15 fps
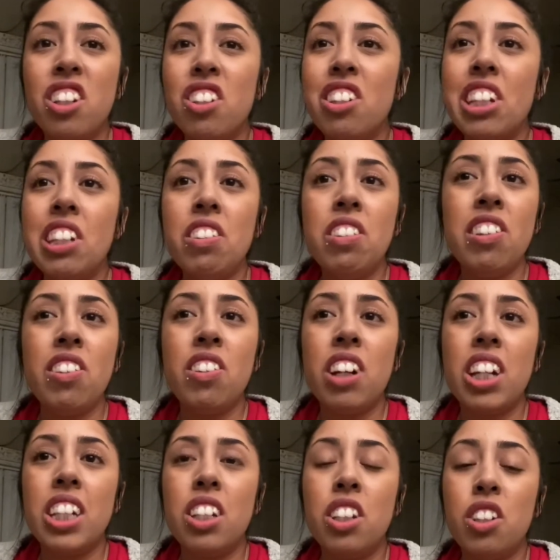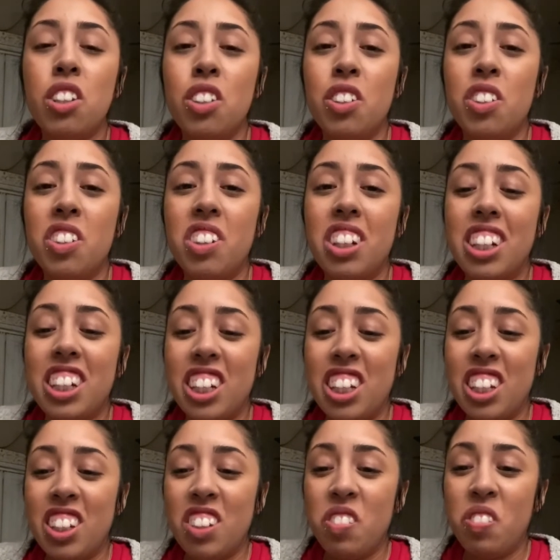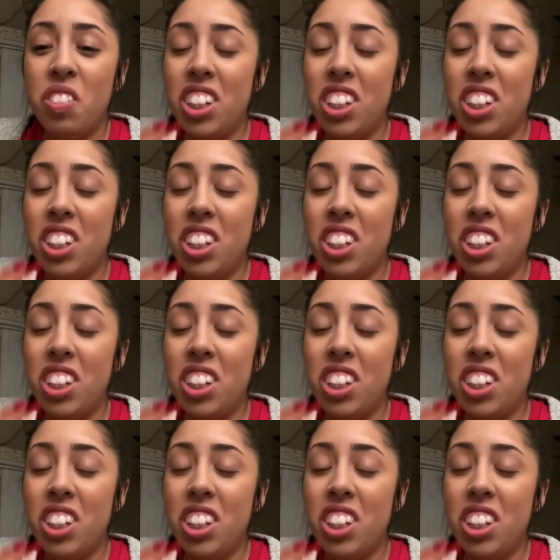even want to put